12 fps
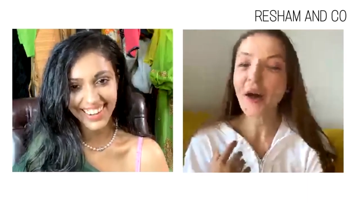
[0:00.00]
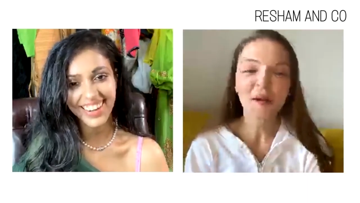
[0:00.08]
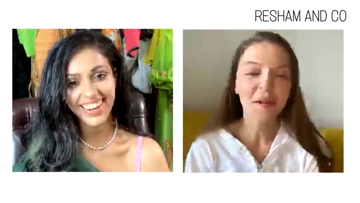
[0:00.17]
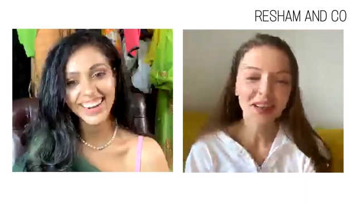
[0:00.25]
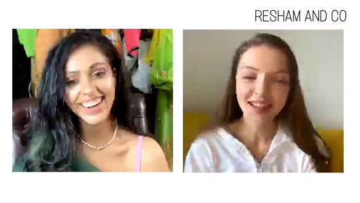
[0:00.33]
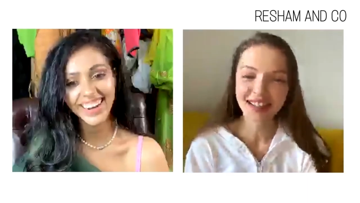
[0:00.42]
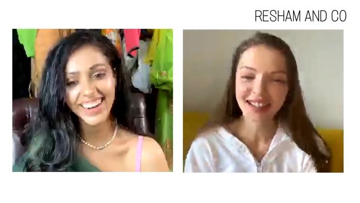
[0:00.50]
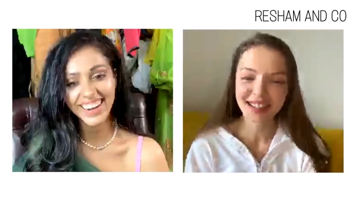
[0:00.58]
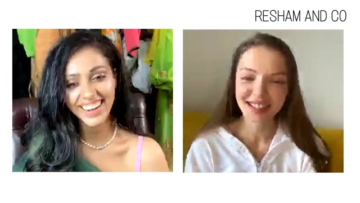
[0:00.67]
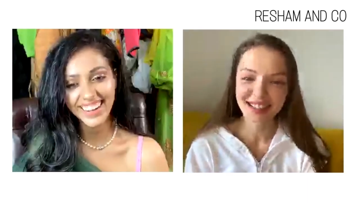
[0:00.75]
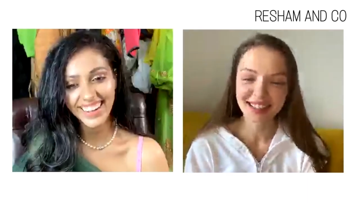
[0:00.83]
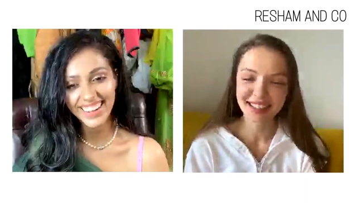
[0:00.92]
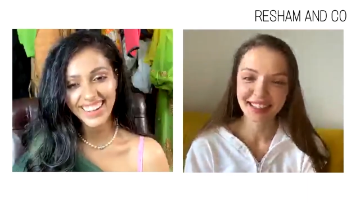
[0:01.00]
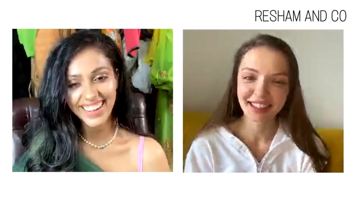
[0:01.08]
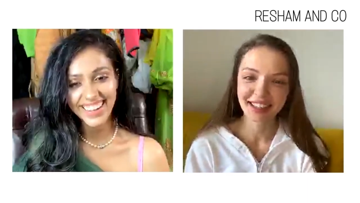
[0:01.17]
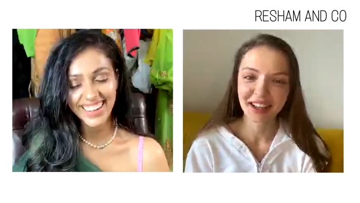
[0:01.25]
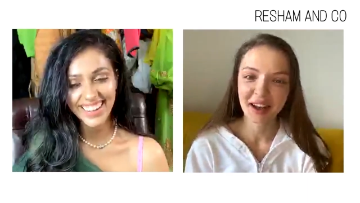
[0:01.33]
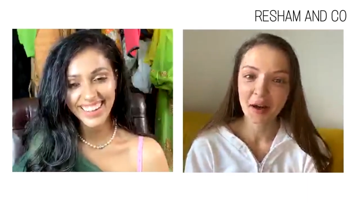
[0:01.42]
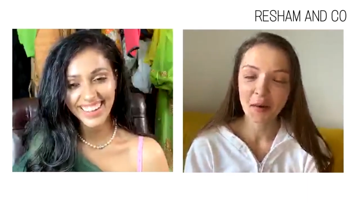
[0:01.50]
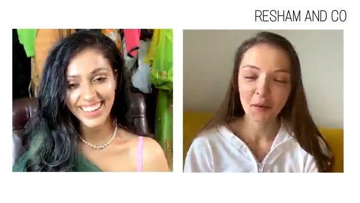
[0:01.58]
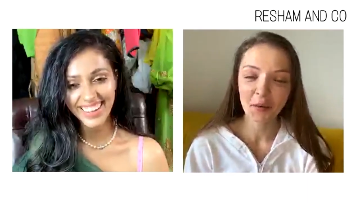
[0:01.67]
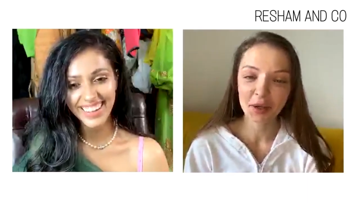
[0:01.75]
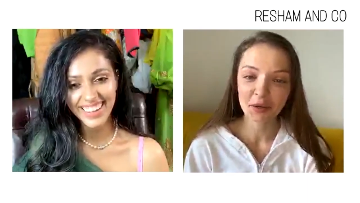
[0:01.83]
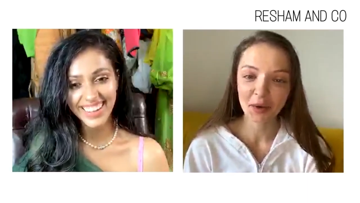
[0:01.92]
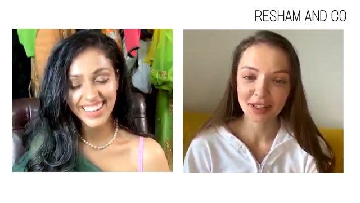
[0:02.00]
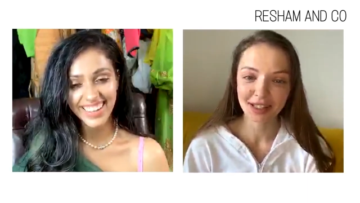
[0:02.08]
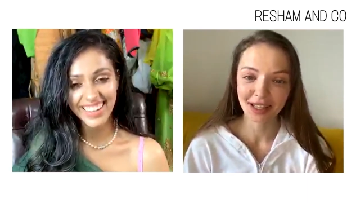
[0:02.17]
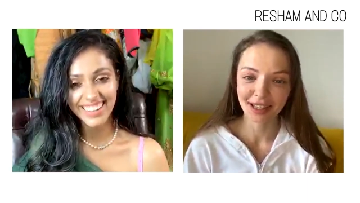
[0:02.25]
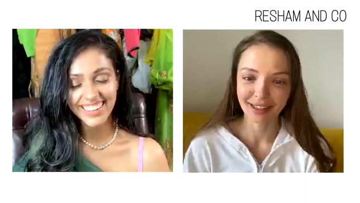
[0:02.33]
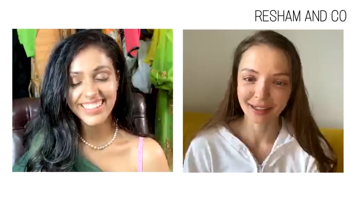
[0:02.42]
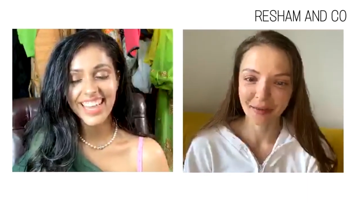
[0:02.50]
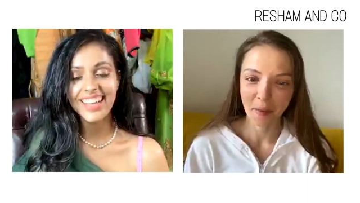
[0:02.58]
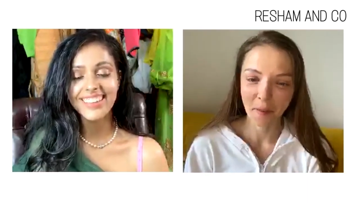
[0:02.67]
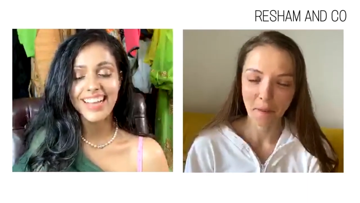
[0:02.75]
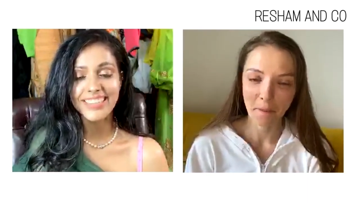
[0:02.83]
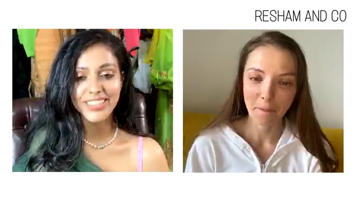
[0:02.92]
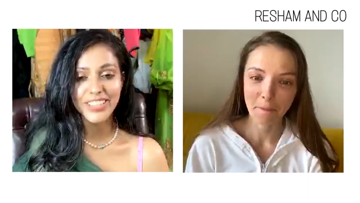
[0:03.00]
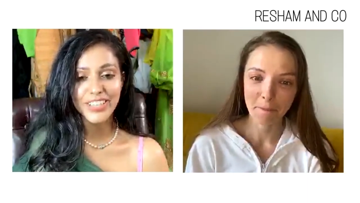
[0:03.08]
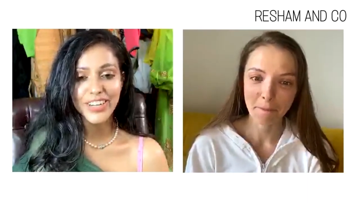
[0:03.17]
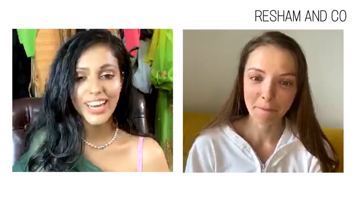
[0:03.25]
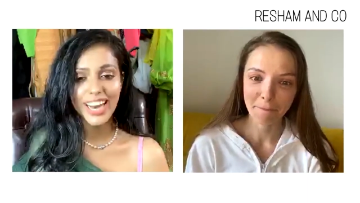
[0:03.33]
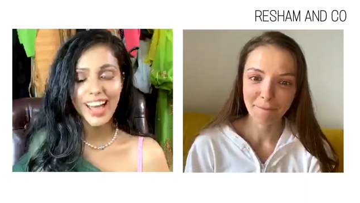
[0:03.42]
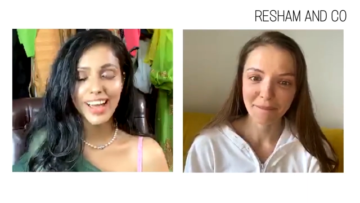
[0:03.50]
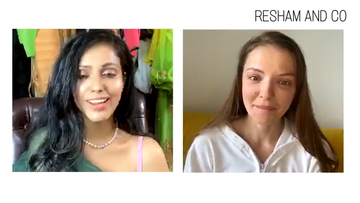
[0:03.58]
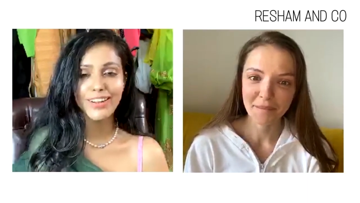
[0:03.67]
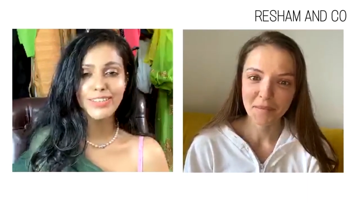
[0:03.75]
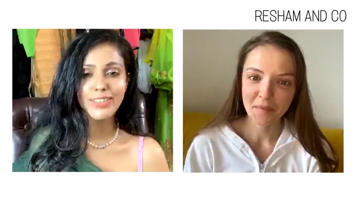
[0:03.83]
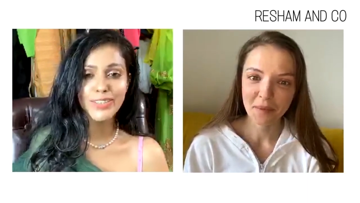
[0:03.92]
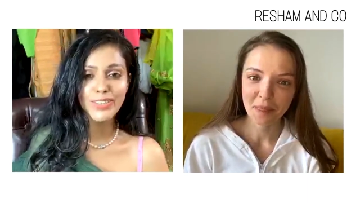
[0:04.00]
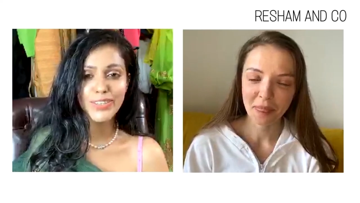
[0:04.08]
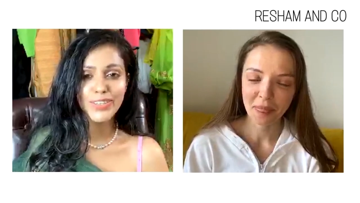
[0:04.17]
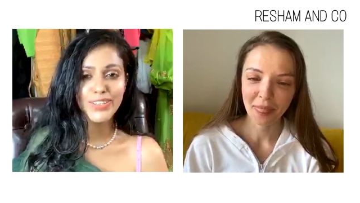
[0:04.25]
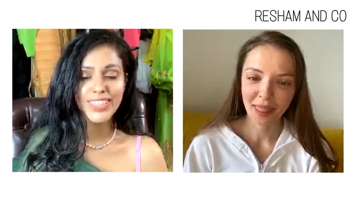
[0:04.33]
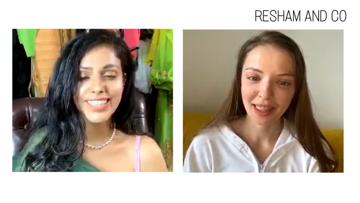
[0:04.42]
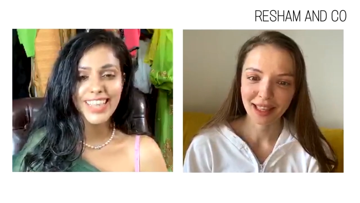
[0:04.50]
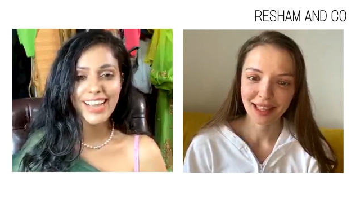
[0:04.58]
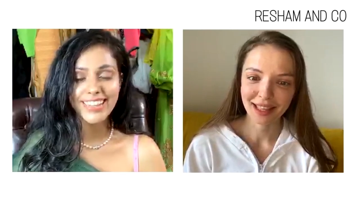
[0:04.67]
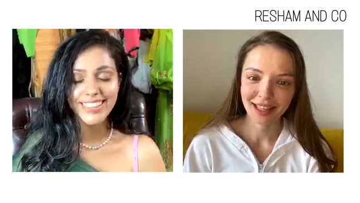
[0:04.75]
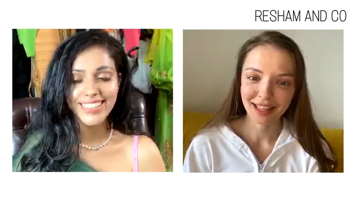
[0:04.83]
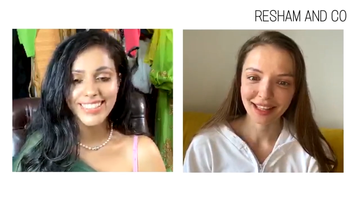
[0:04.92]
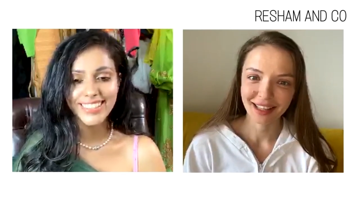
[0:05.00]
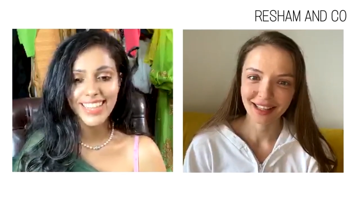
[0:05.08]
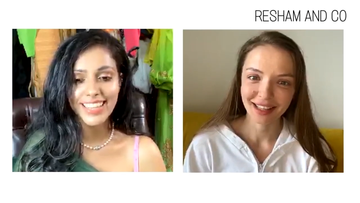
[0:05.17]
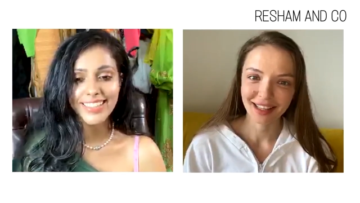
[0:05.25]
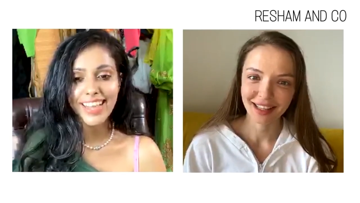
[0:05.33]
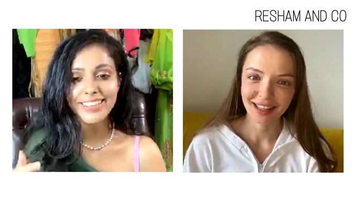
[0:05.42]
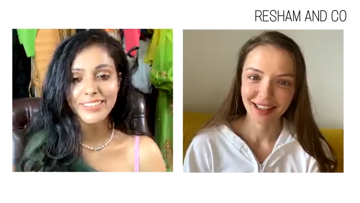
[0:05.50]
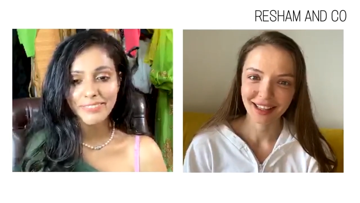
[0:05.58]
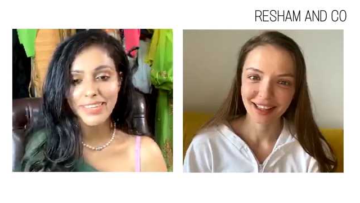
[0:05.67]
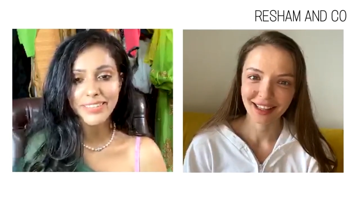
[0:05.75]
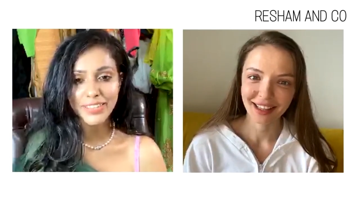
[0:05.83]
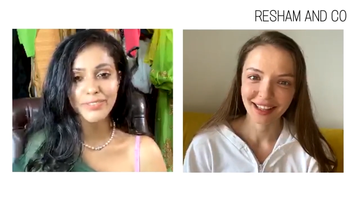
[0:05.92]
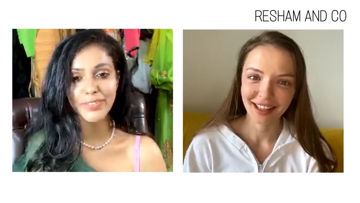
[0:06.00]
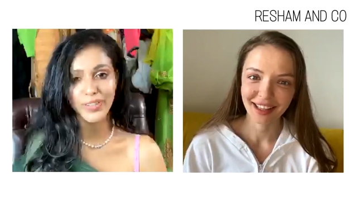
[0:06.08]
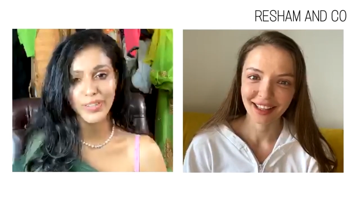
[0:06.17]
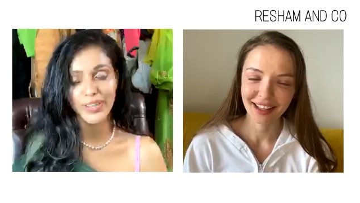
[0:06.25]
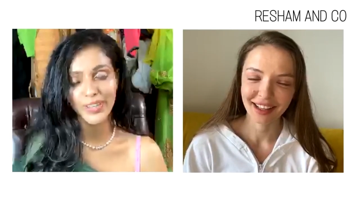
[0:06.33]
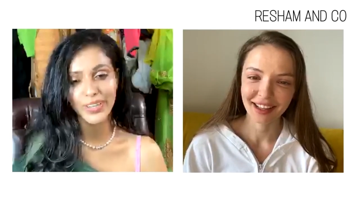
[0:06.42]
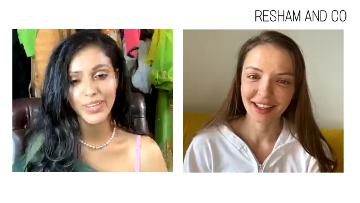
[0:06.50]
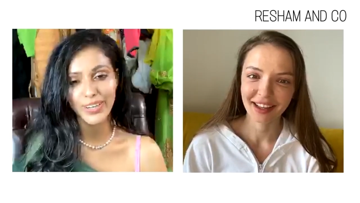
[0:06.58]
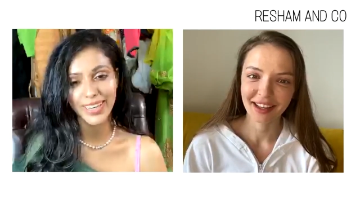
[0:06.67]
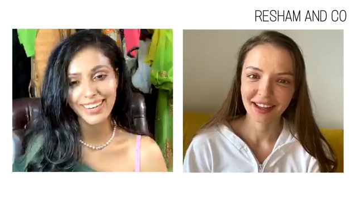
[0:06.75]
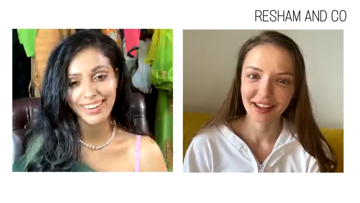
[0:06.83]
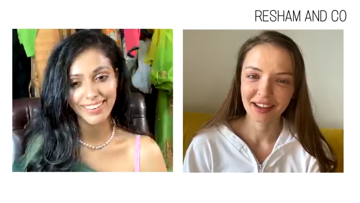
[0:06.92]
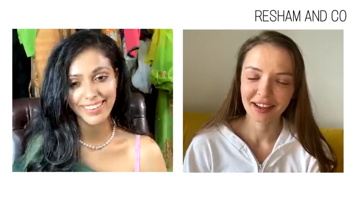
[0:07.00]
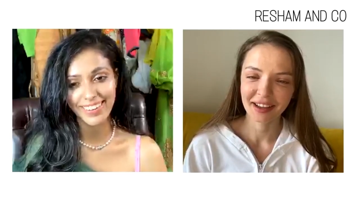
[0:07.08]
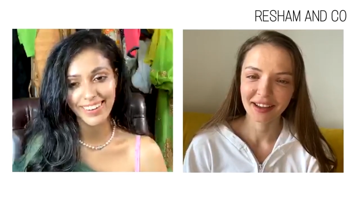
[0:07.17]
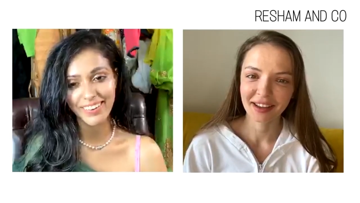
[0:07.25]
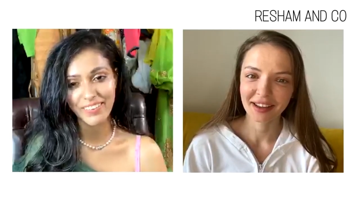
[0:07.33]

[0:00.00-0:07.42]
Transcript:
Speaker 1: what is this what was that yeah
Speaker 2: that's the gulal so that's that that's a festival uh, in india